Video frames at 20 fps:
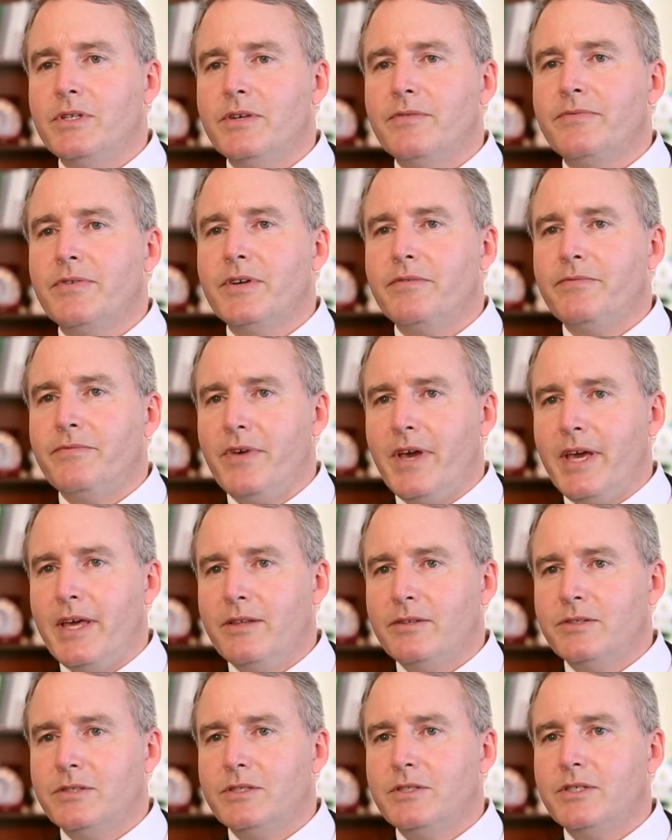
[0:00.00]
different
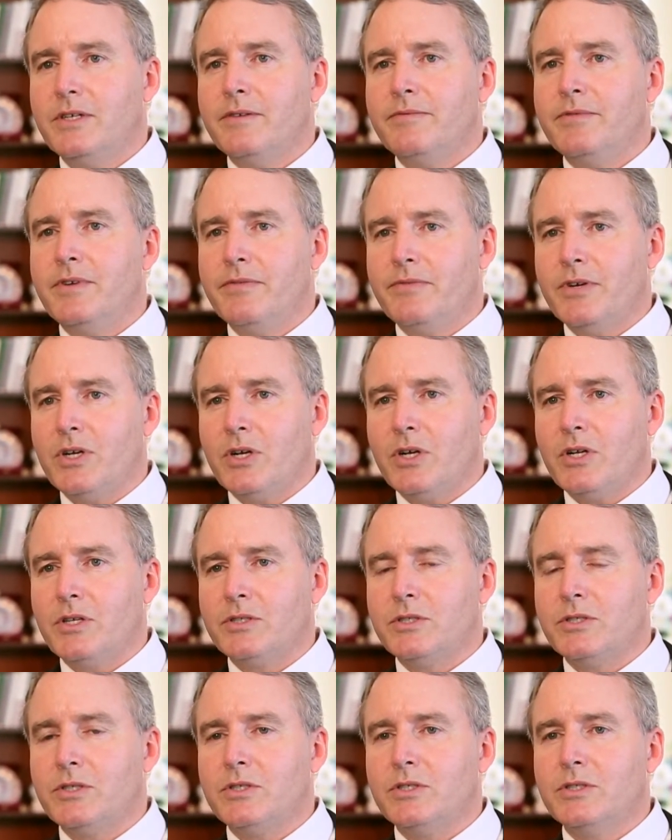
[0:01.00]
faiths, of different
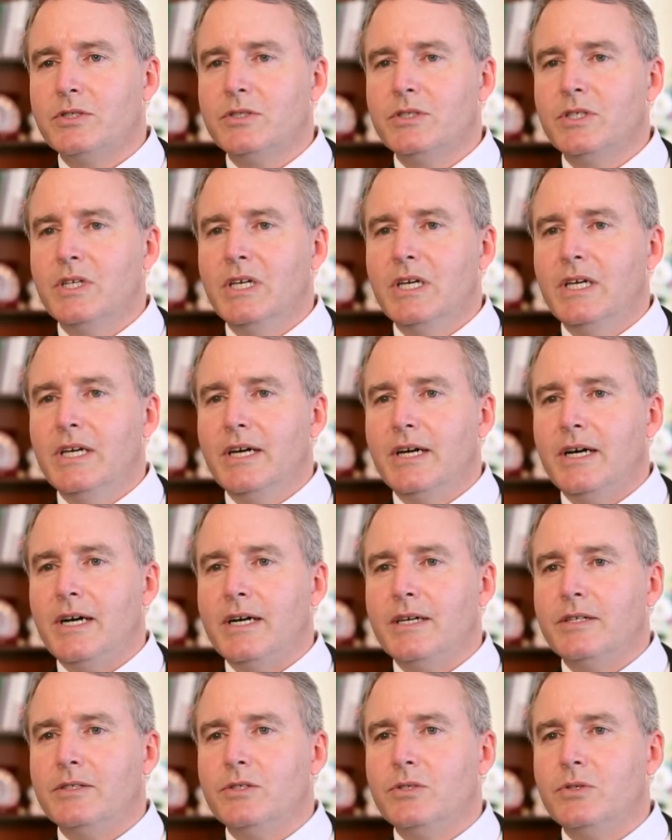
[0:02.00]
cultures,
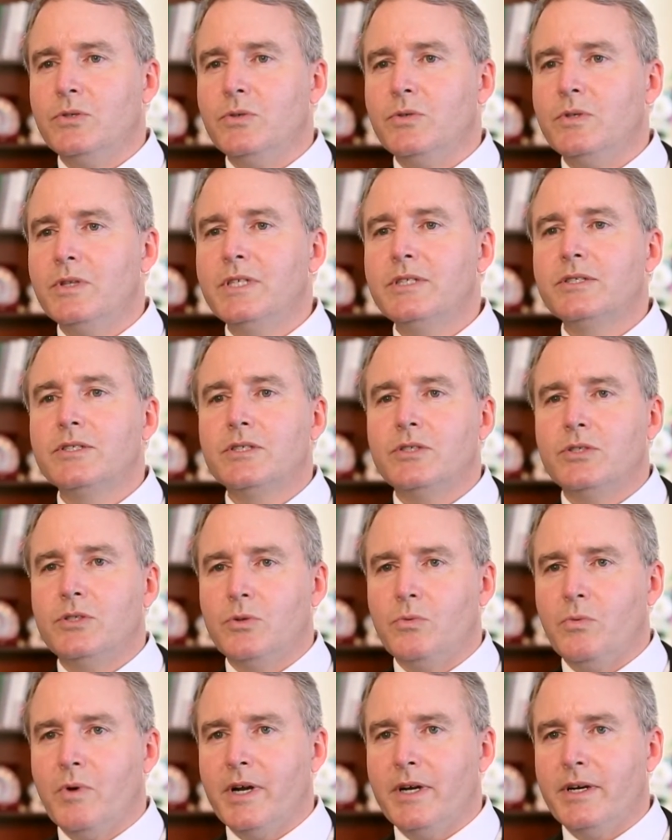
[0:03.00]
to listen
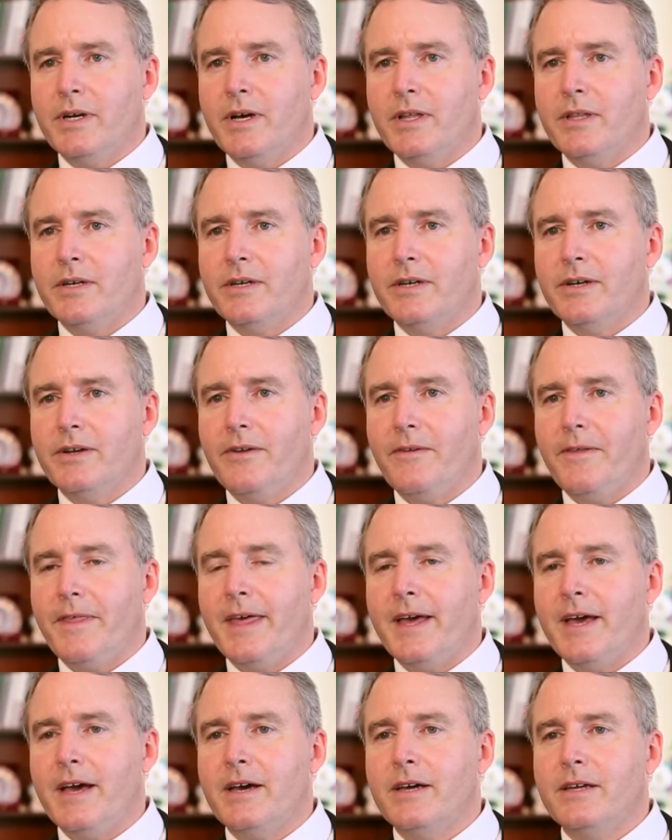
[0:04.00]
to one another
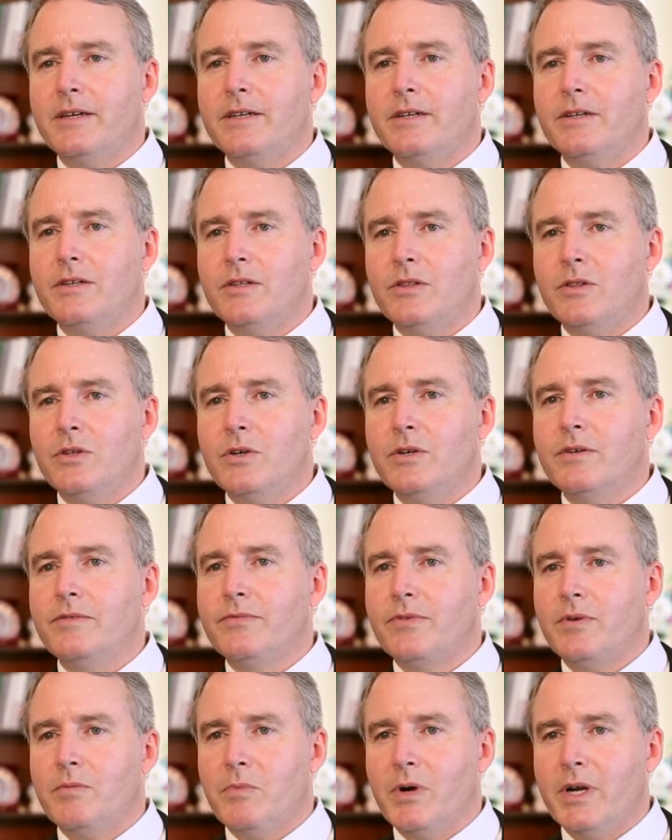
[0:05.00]
and
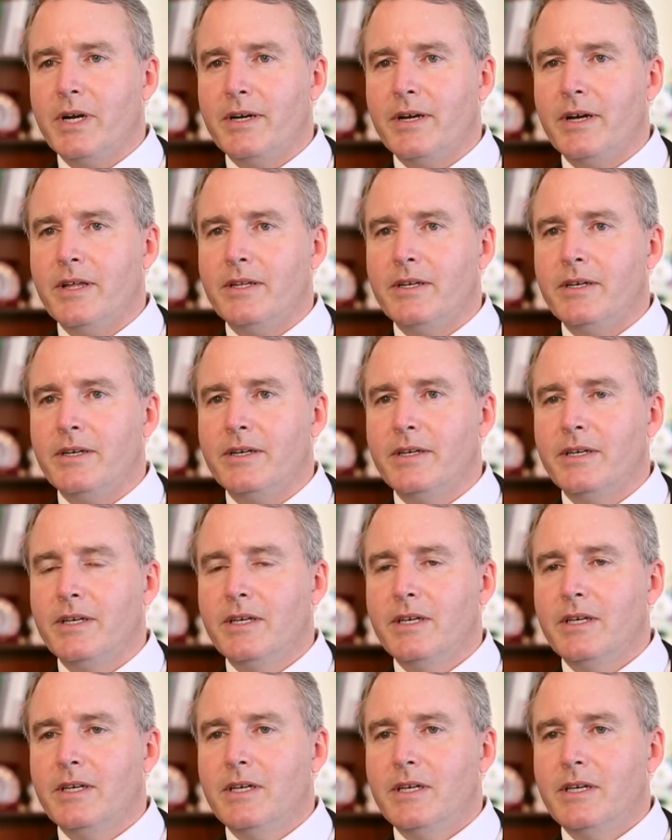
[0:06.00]
learn from one another.
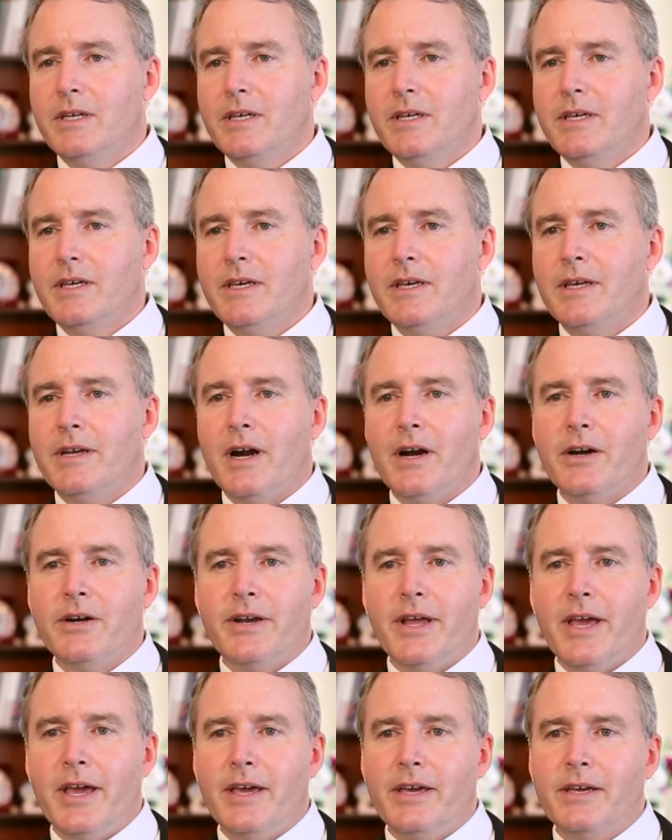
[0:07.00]
In
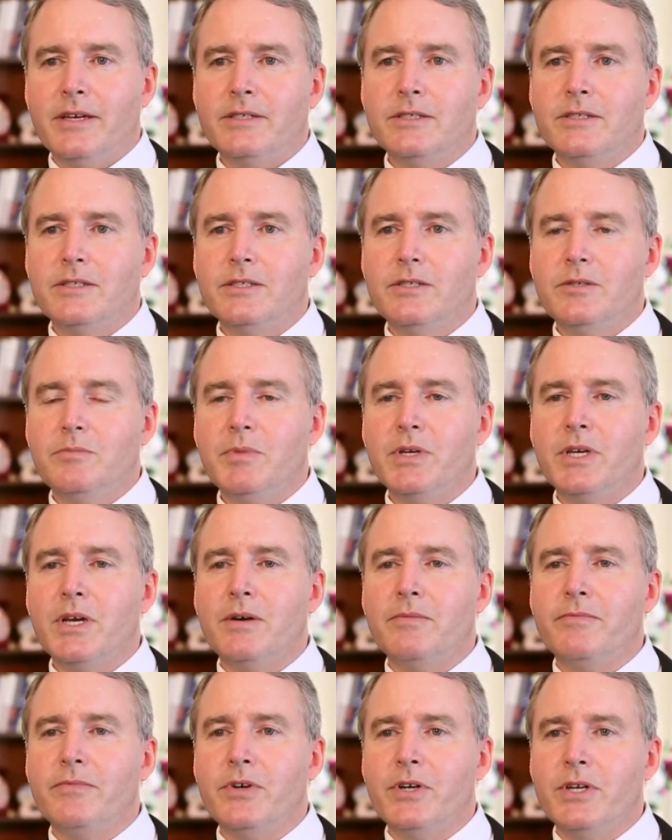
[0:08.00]
our day, it's
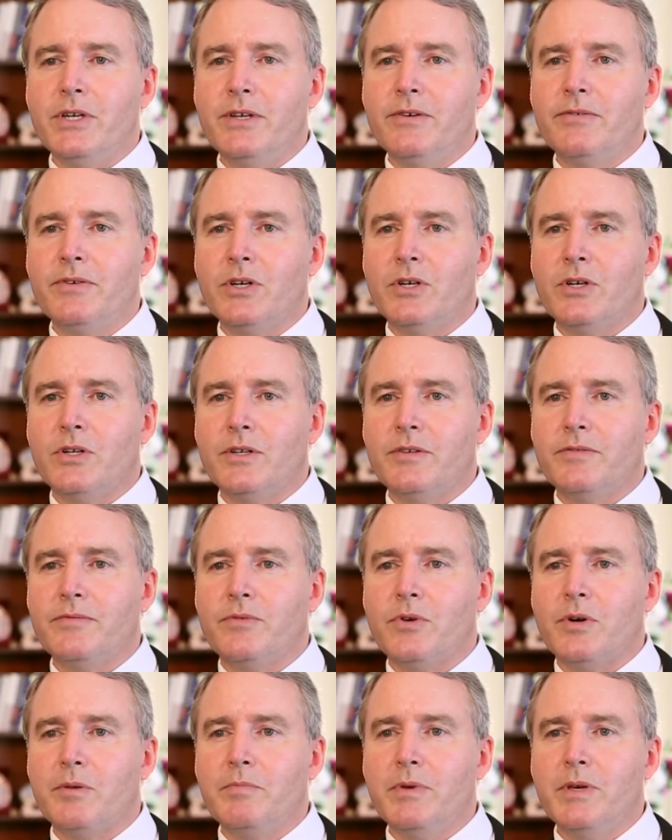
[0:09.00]
become very difficult
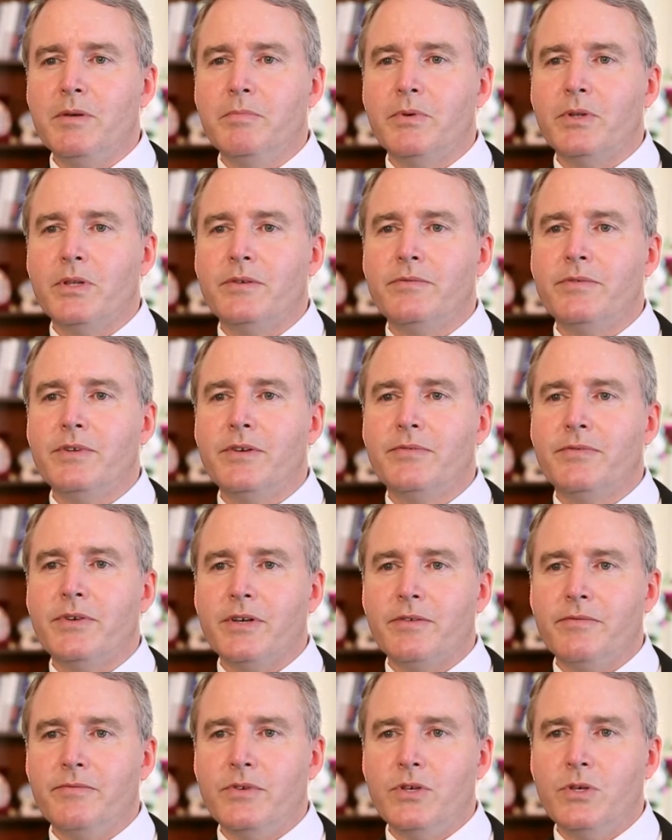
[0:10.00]
for people of
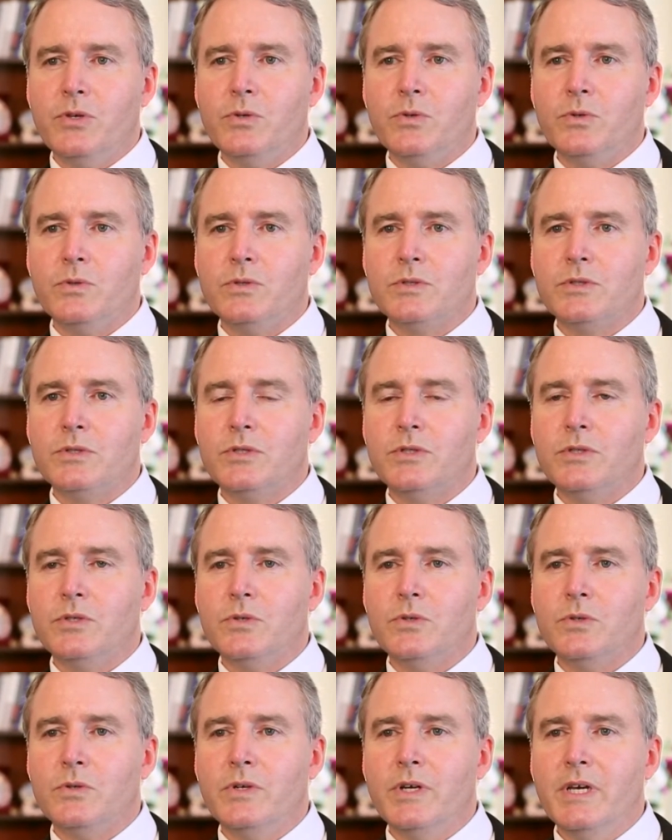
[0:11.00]
differing views
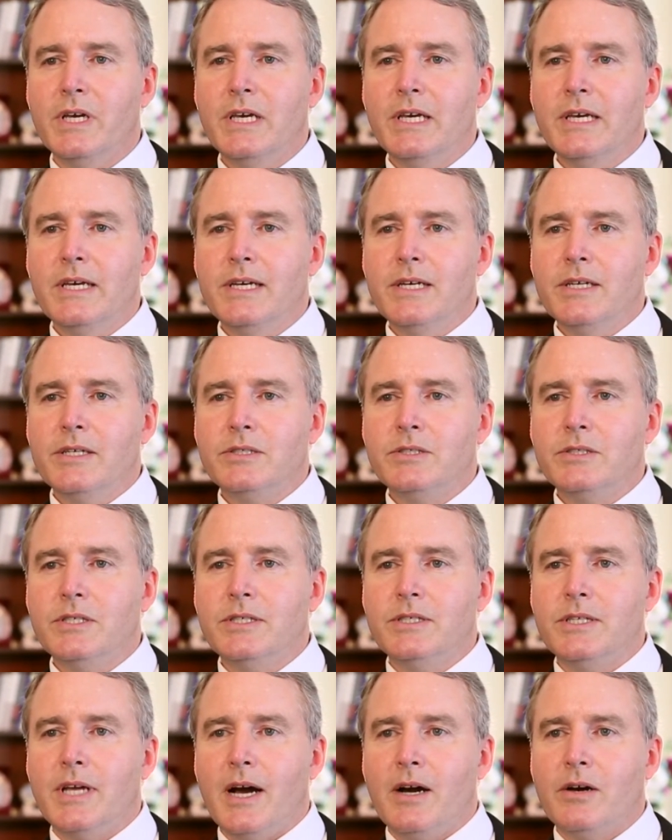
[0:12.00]
to
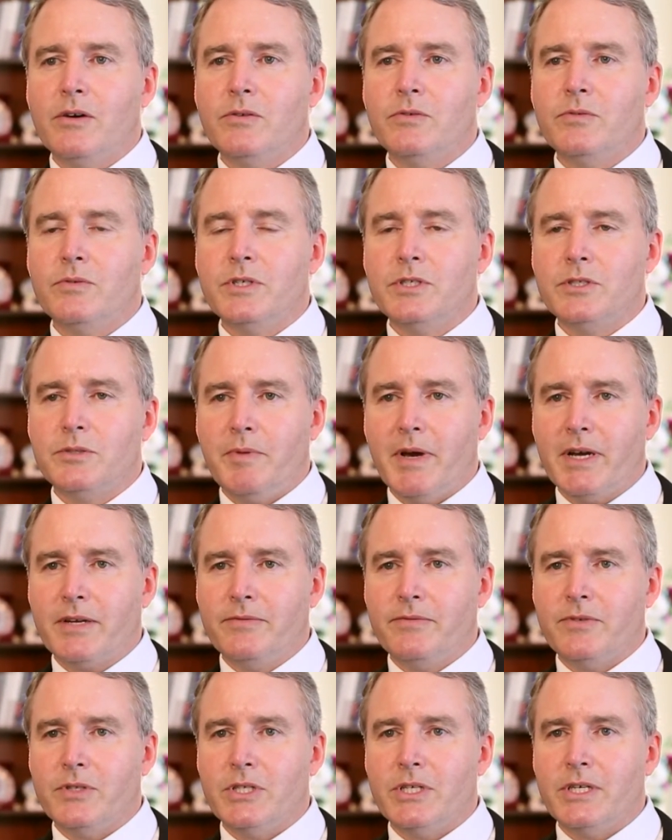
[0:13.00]
sit down
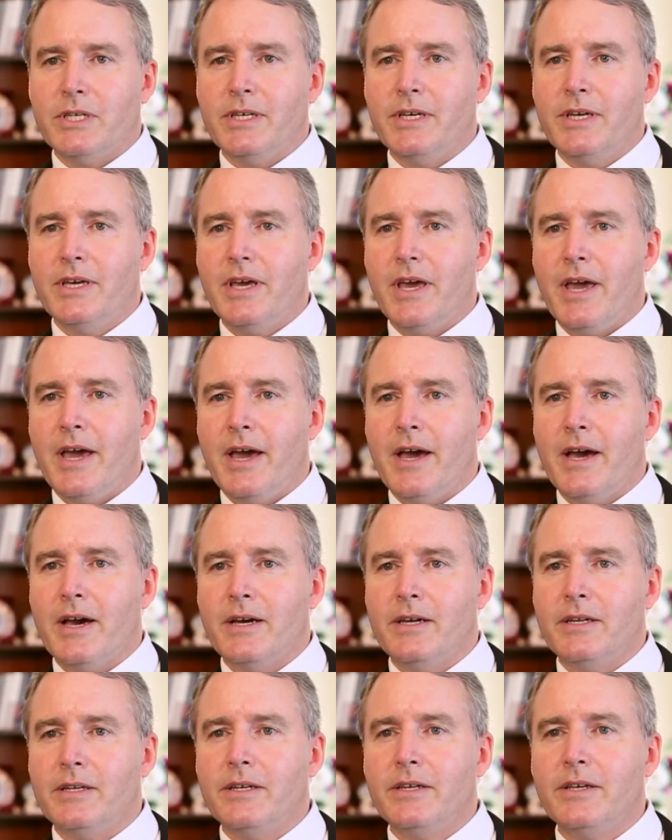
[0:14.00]
respectfully
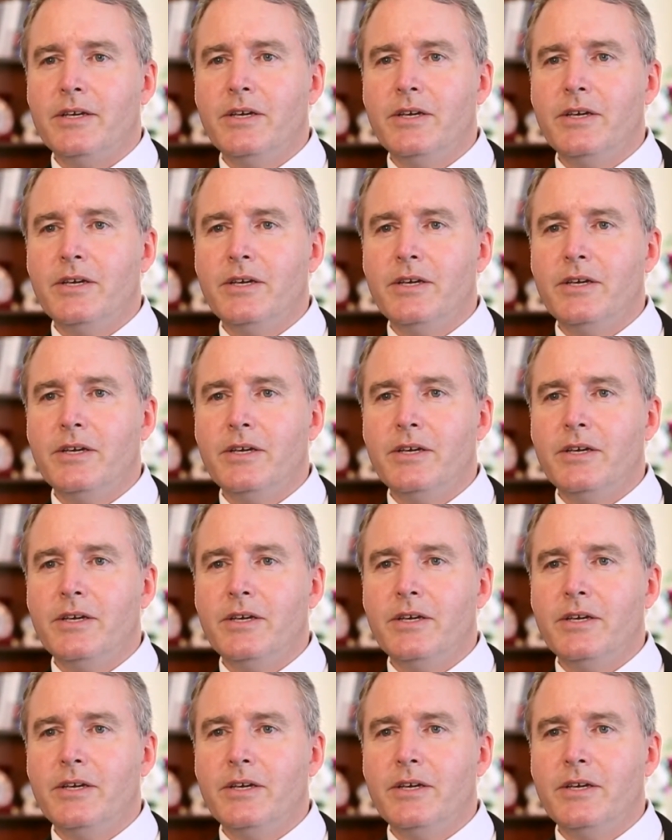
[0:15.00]
and